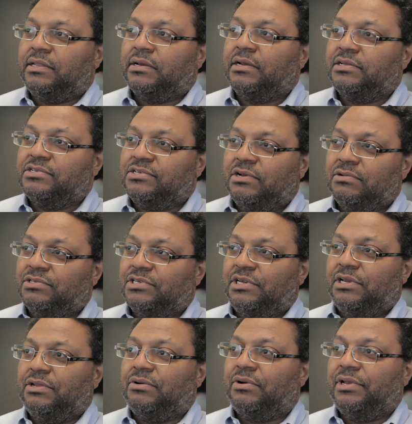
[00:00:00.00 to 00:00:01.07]
the
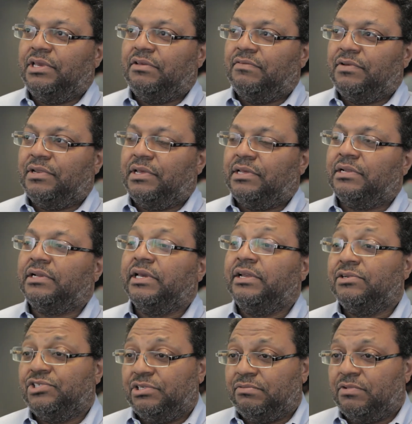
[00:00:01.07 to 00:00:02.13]
consulting or even in a
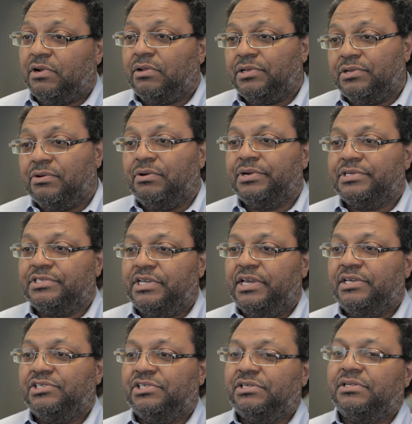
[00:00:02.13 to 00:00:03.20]
leadership role in your
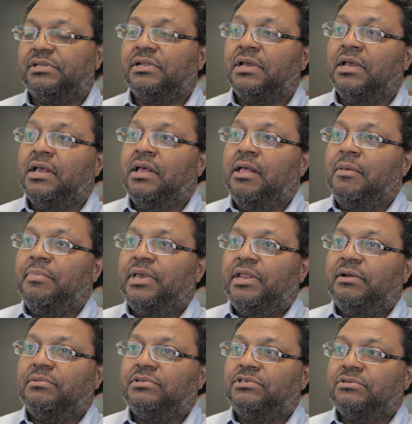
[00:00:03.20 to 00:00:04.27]
organization, being
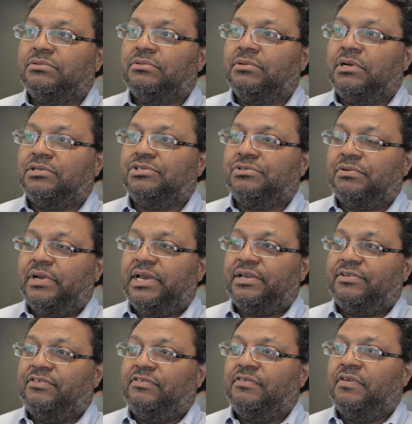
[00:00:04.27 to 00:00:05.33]
able to
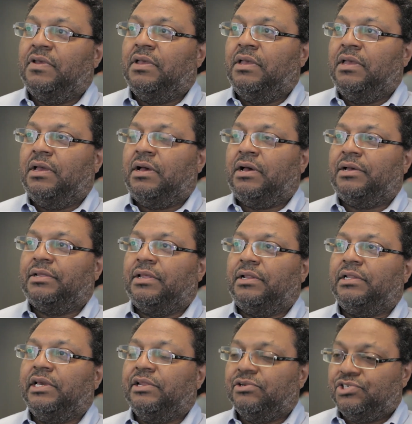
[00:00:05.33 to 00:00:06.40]
address uh,
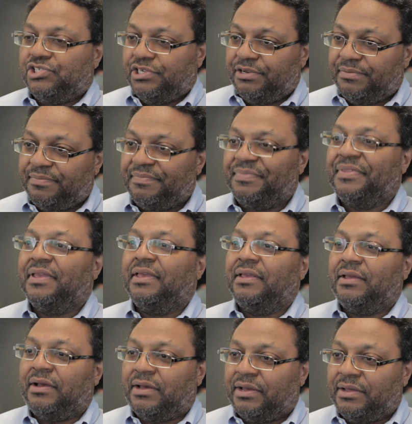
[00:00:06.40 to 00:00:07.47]
leadership
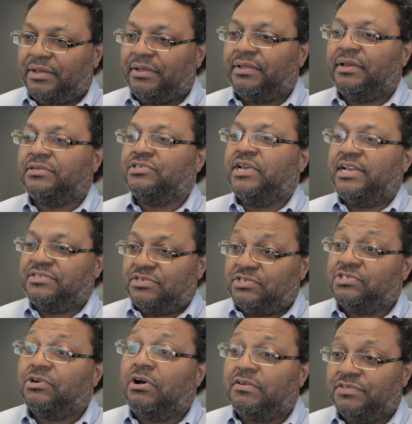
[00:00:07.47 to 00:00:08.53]
uh, as, as a
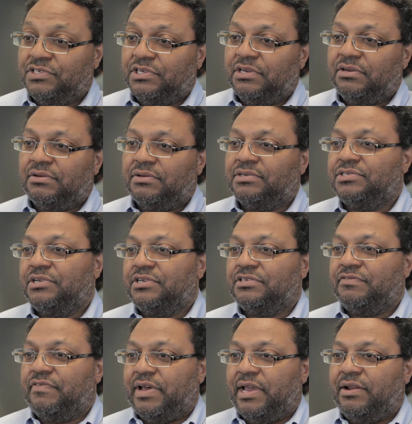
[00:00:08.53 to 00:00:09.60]
soft skill is, is
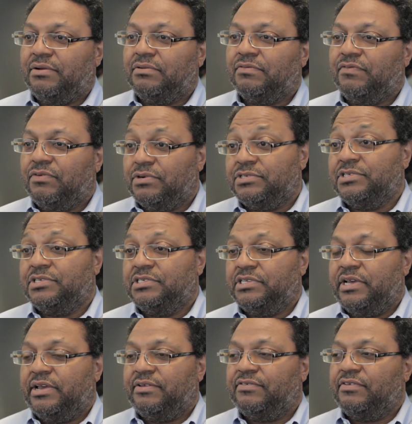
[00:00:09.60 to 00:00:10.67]
vital for
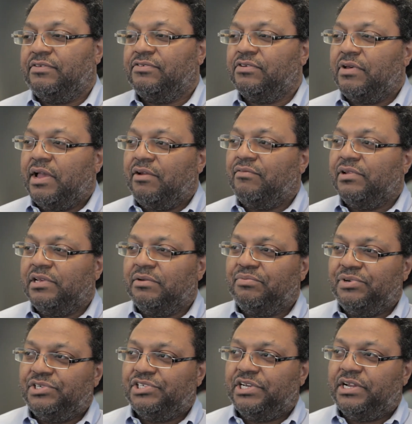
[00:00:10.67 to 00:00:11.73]
success. And so I really
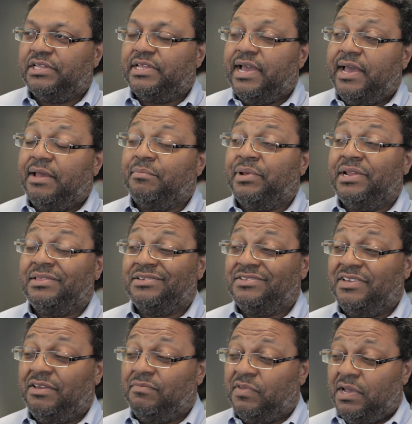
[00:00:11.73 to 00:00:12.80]
appreciated that. But at the
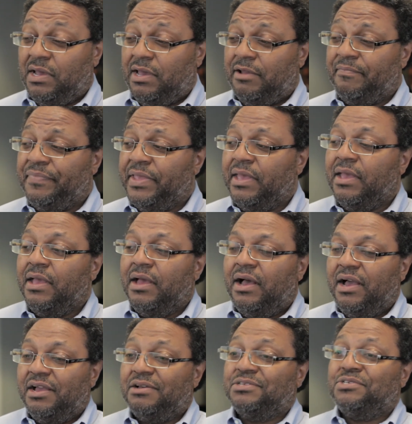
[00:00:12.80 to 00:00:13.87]
same time,
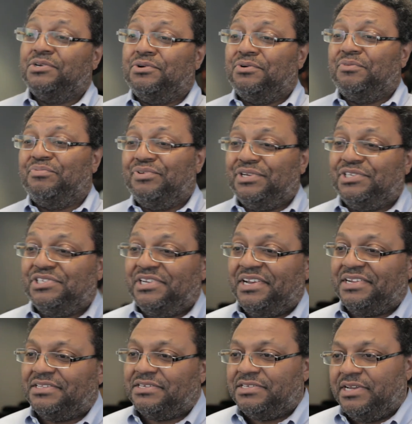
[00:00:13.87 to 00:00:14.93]
I also
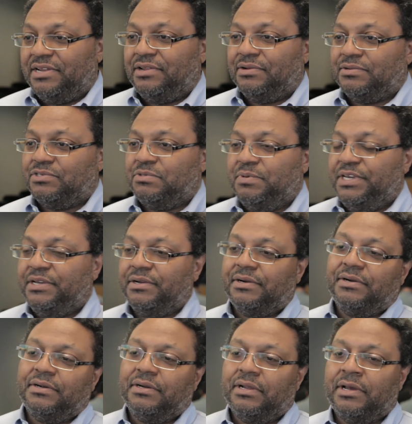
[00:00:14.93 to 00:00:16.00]
appreciated the technical
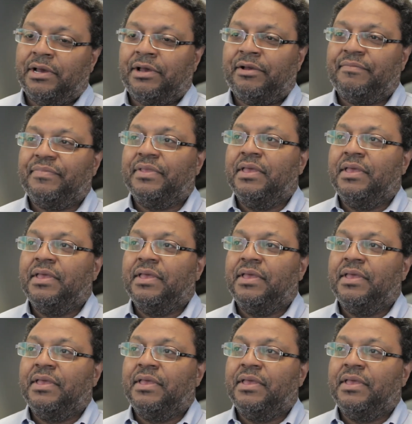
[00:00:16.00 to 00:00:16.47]
speaker. Um,